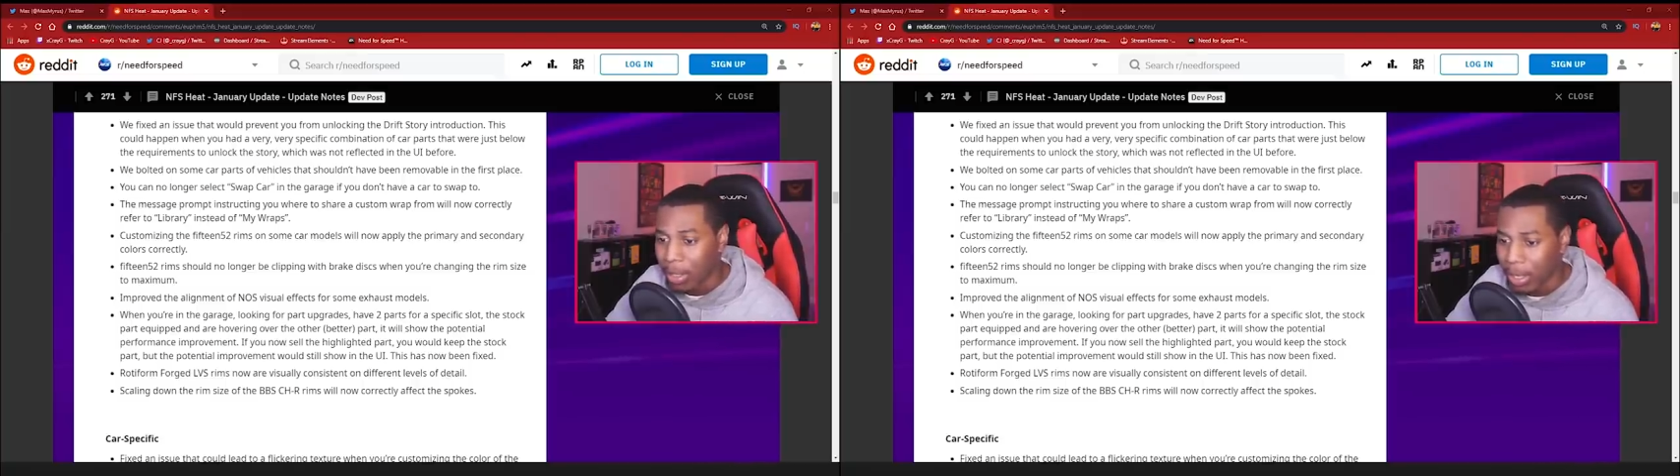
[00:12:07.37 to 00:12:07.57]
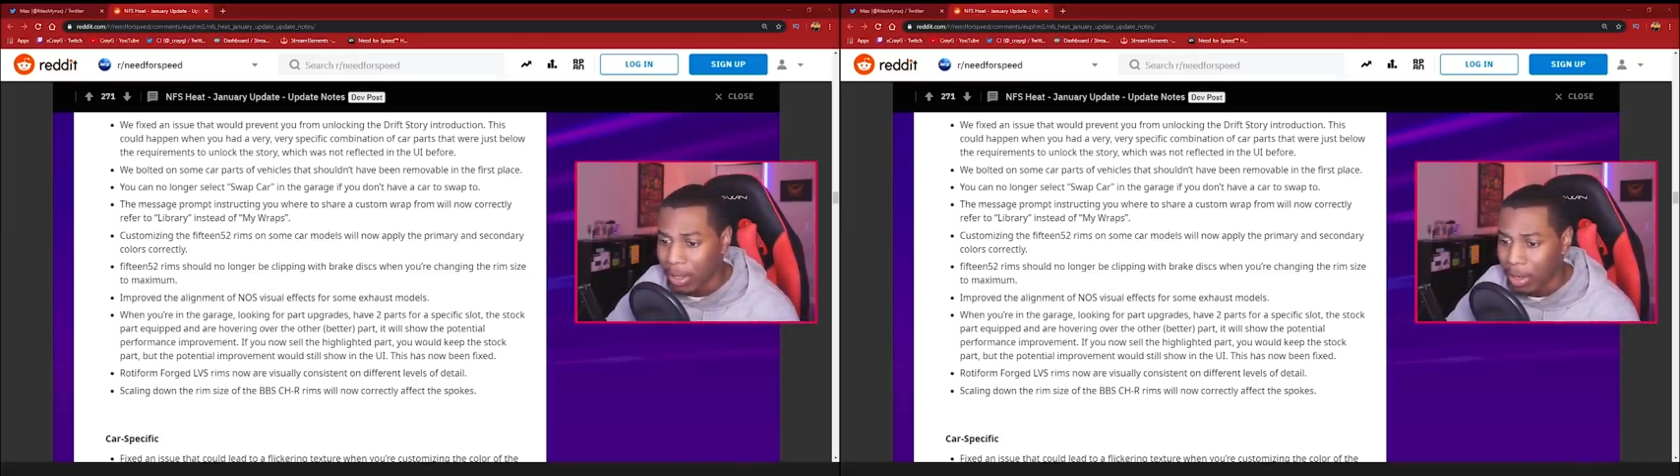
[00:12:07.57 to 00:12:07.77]

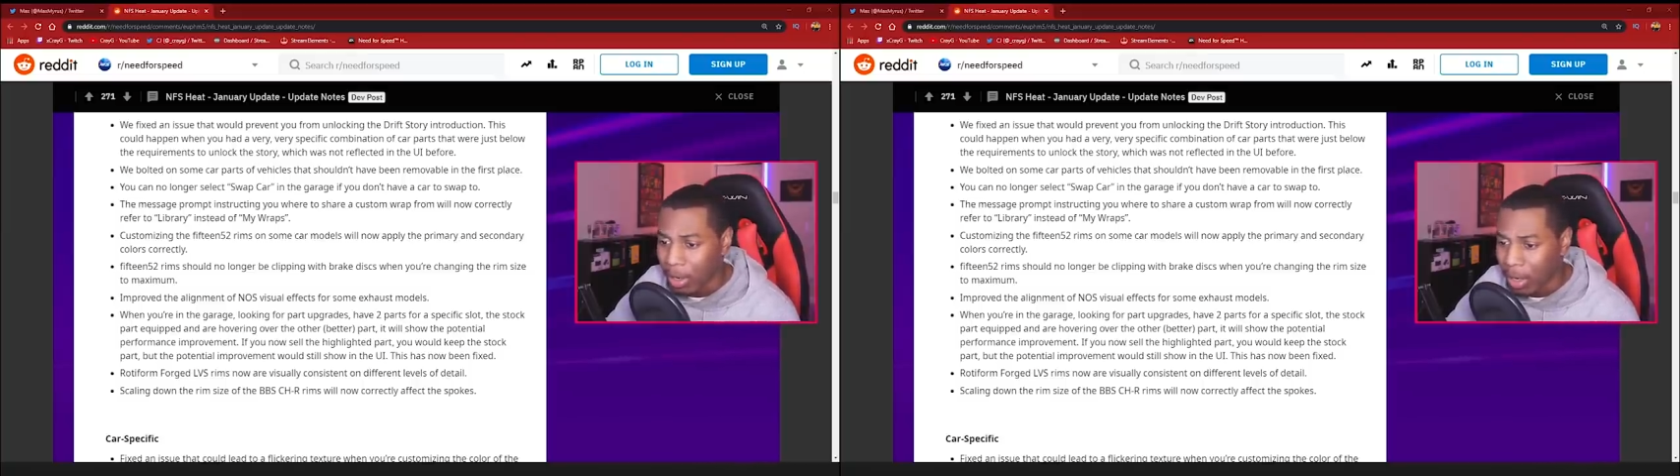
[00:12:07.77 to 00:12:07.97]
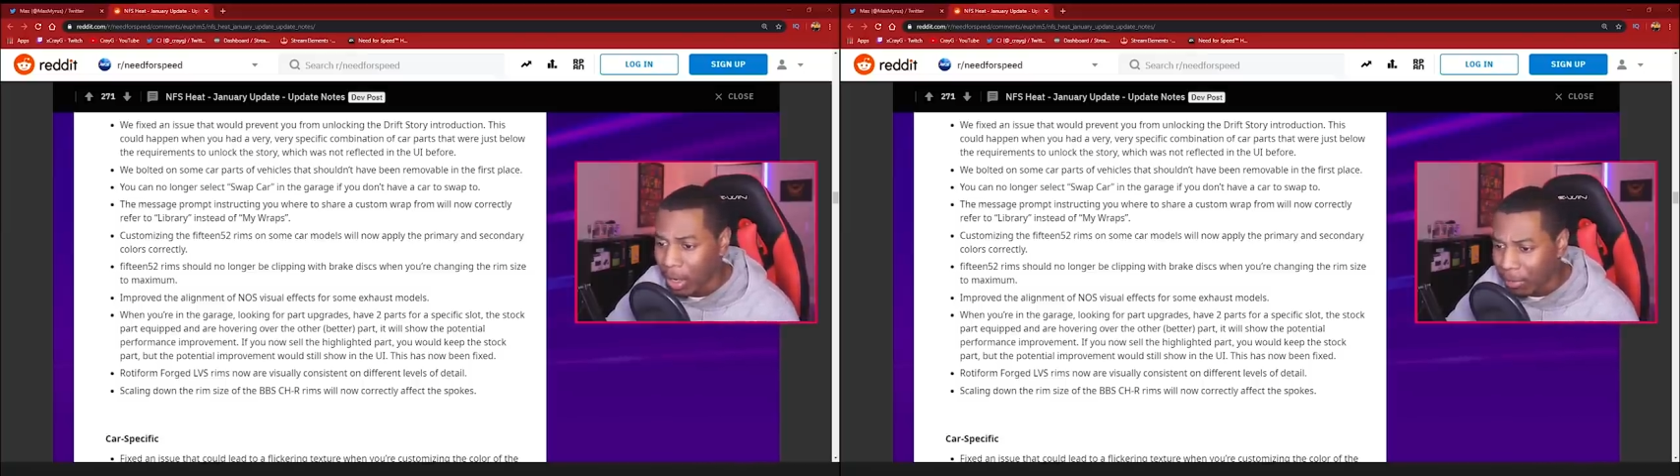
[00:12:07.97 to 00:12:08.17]
and
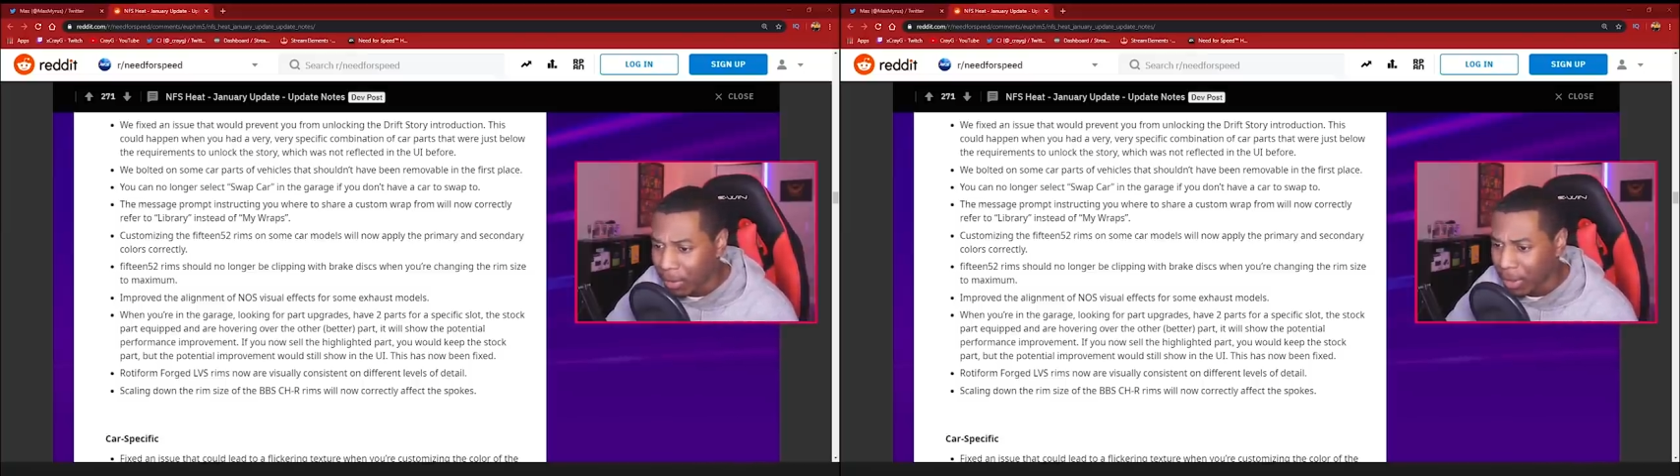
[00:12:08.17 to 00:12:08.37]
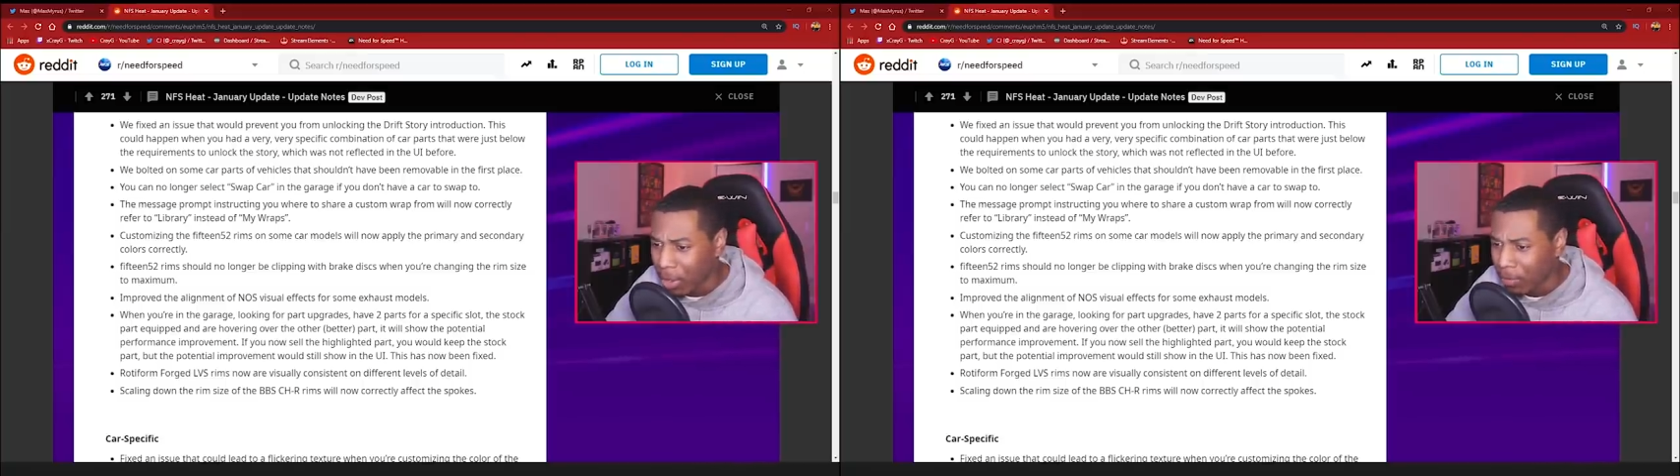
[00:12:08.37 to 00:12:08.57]
are
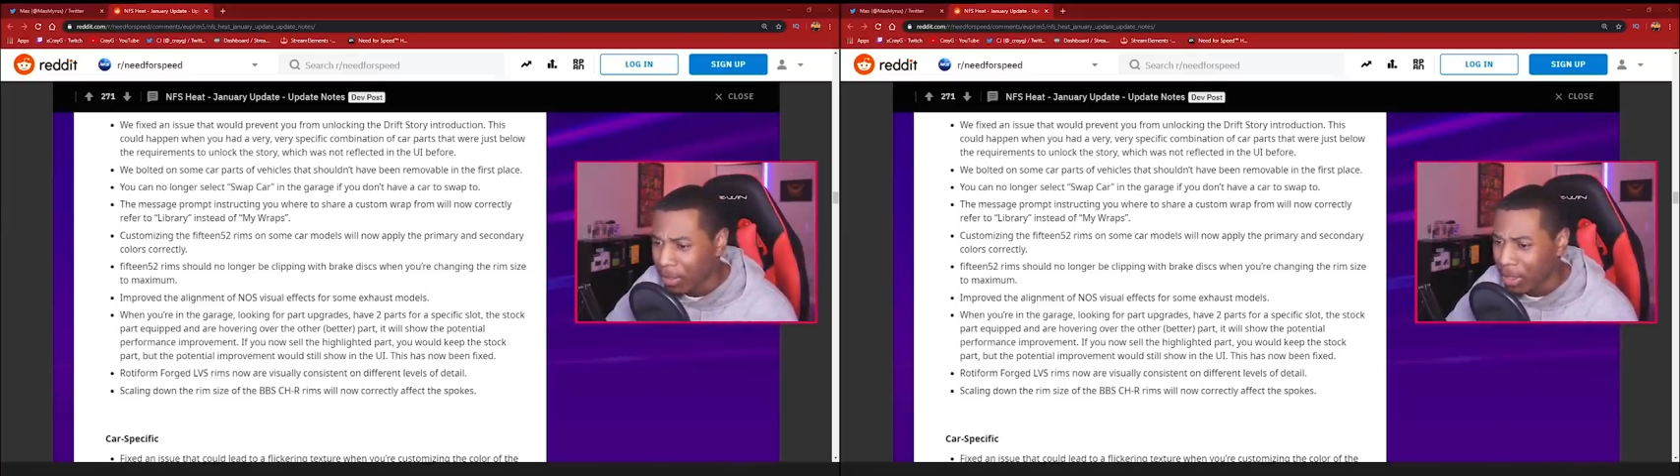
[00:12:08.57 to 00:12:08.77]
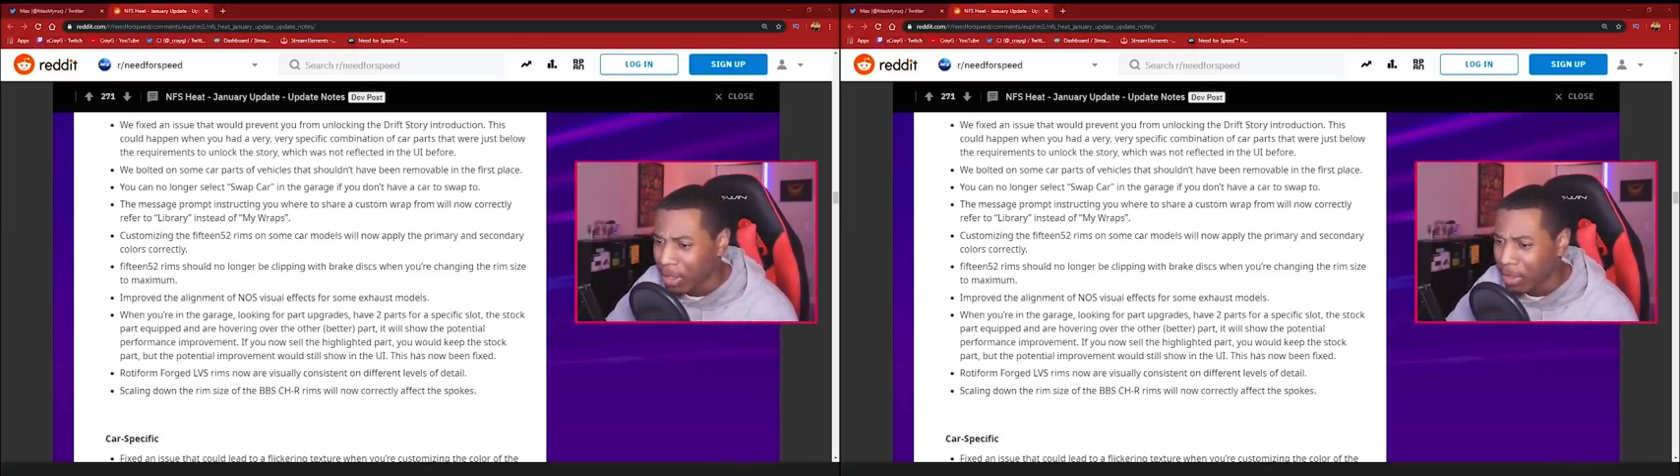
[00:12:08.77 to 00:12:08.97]
hovering over the